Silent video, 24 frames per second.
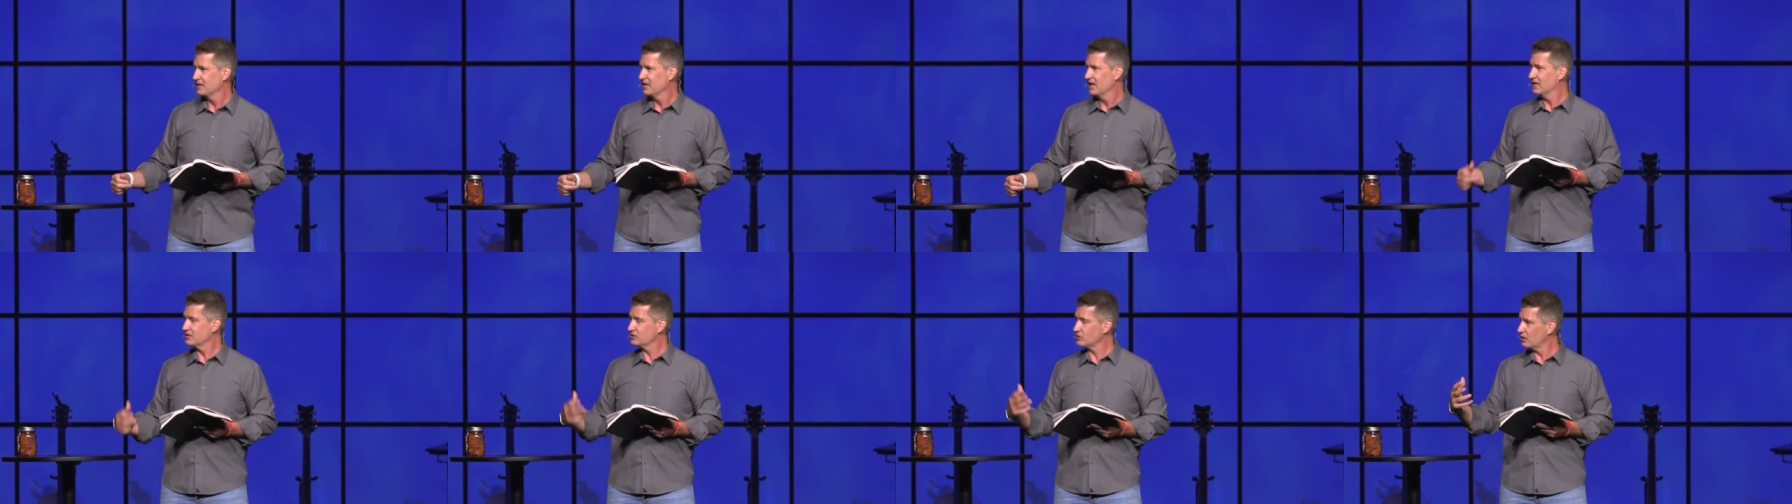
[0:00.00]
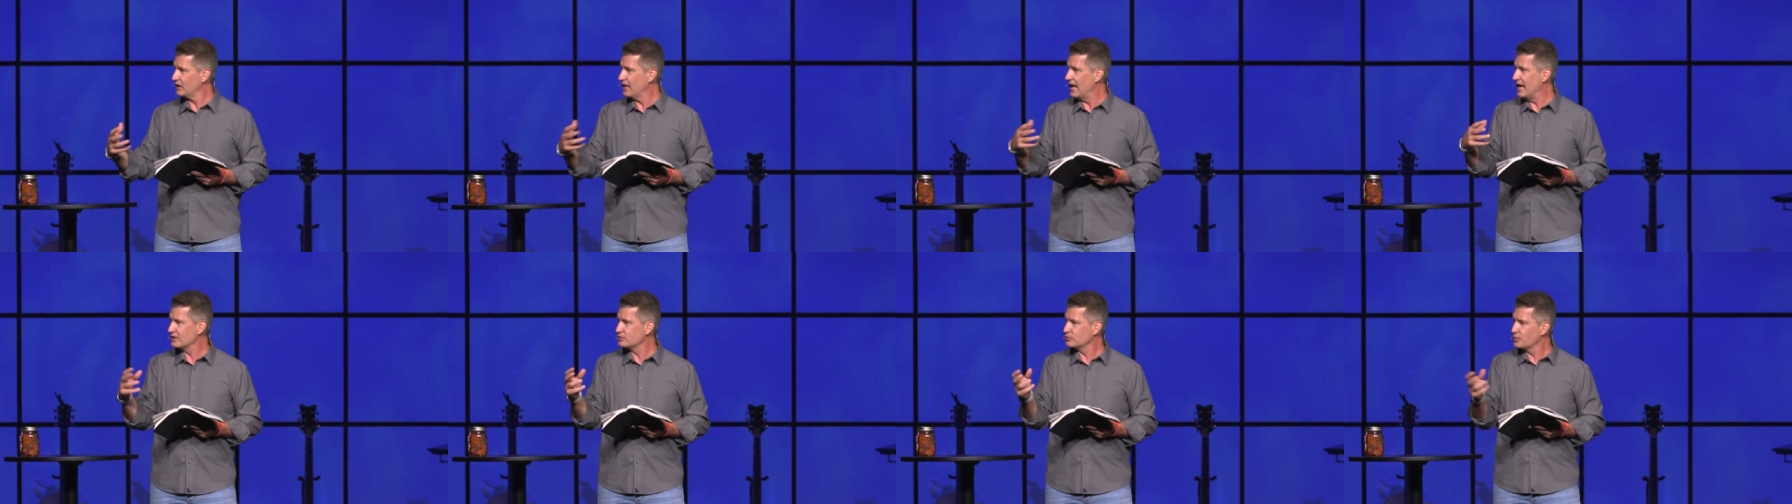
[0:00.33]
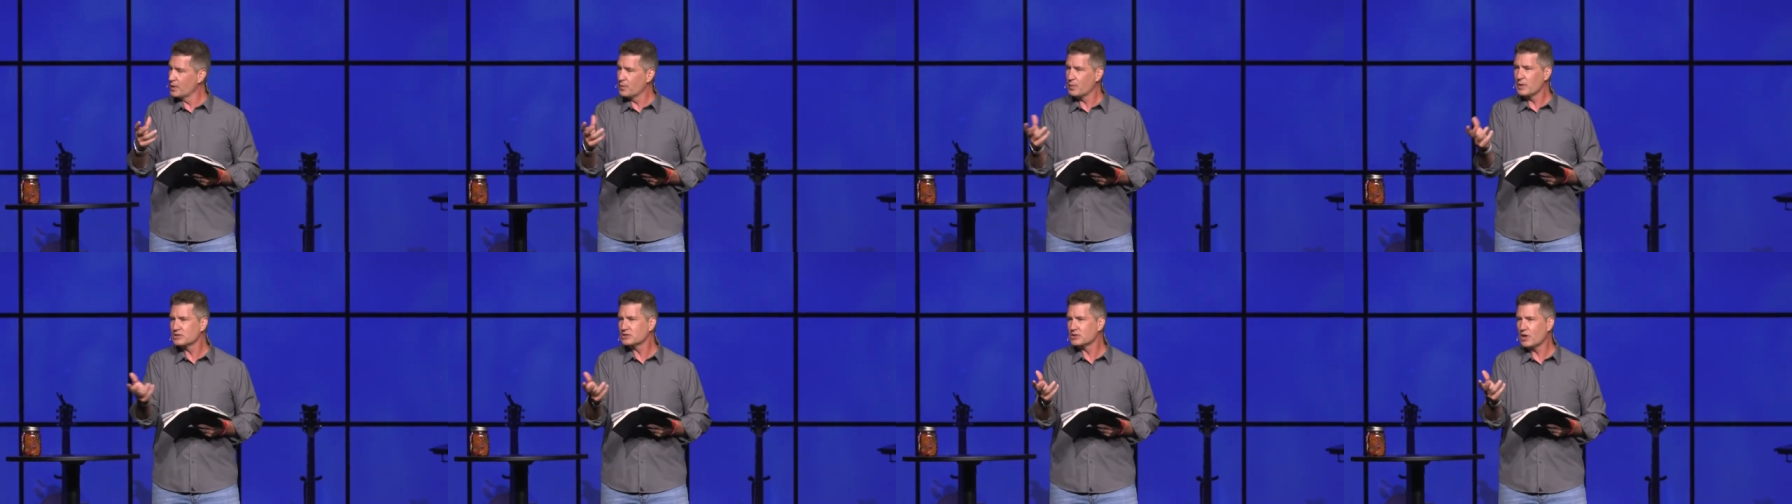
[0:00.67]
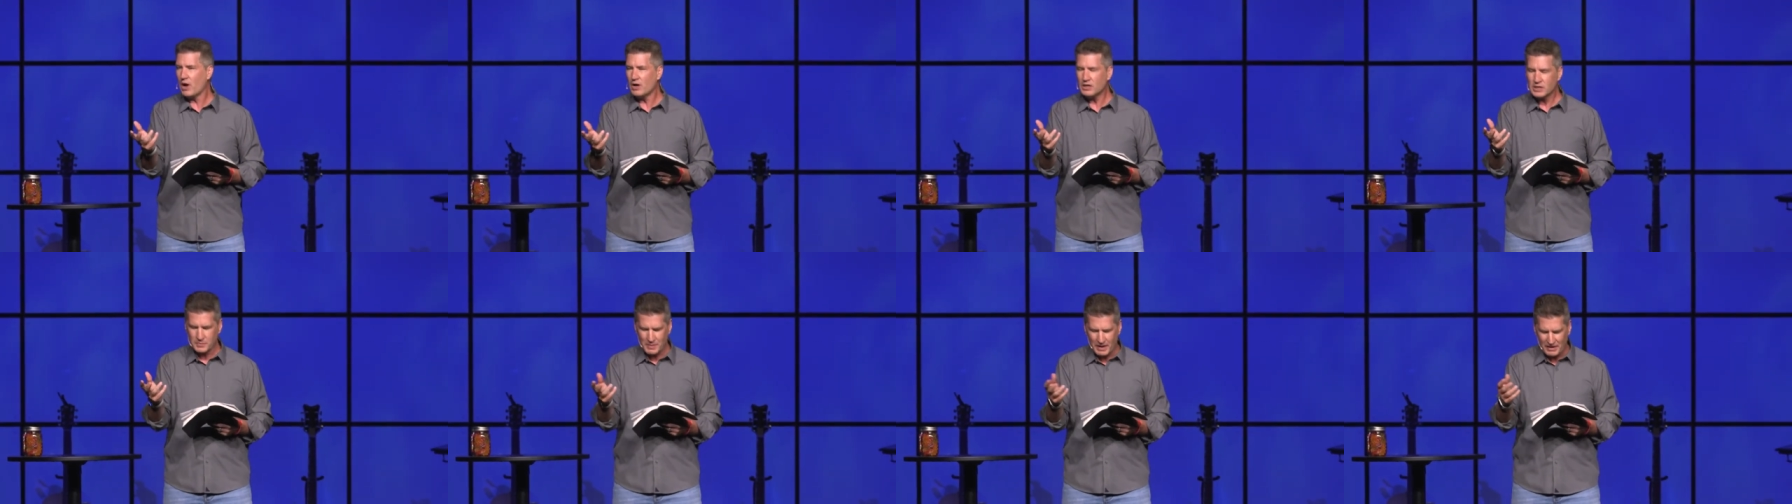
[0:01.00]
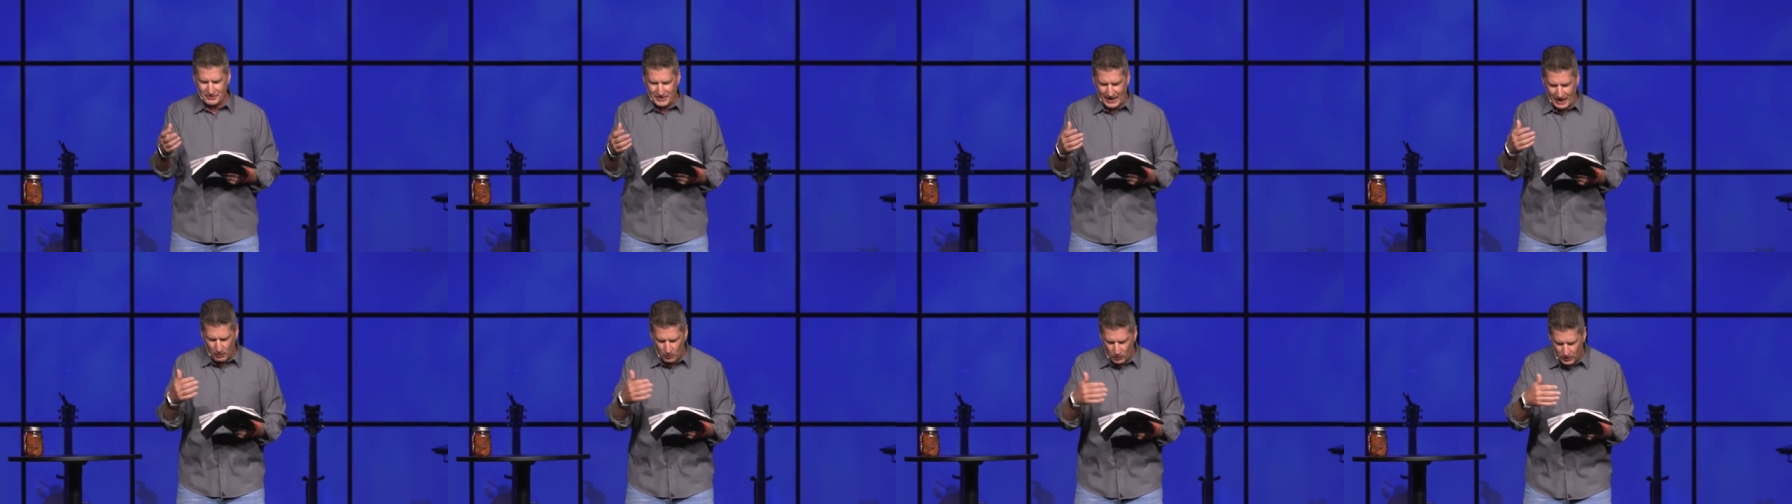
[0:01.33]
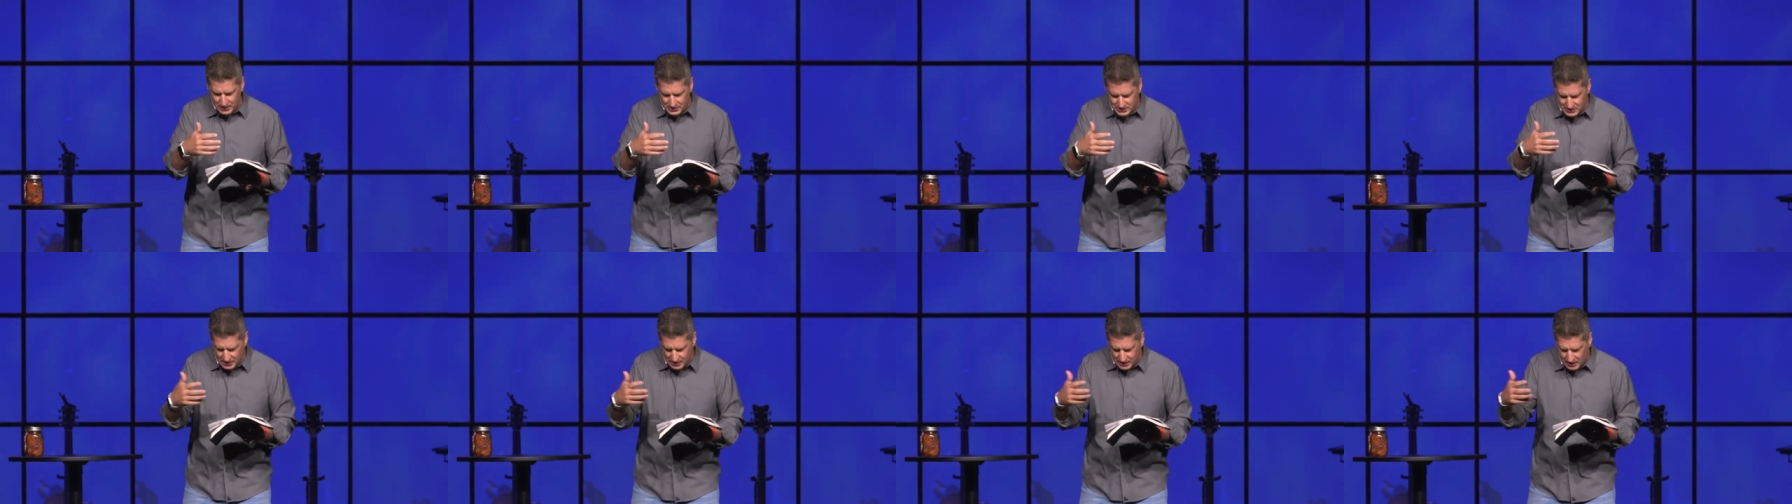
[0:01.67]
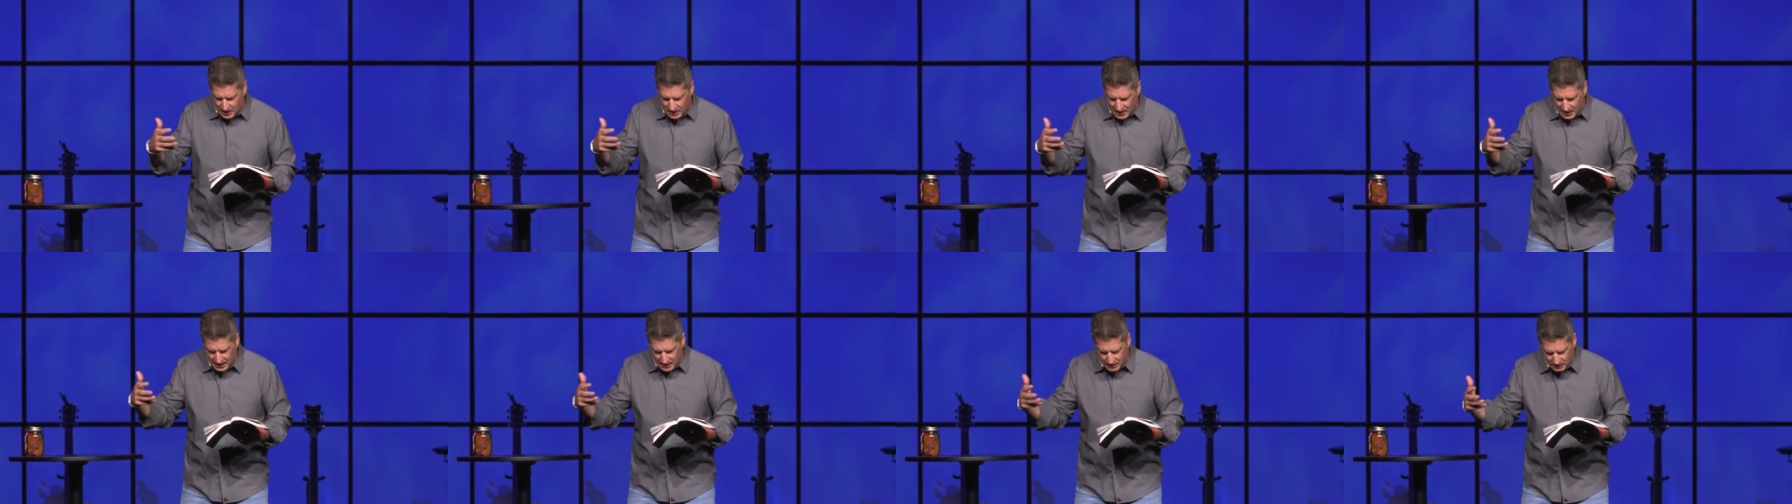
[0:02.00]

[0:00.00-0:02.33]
And so last week we talked about that. What does it, it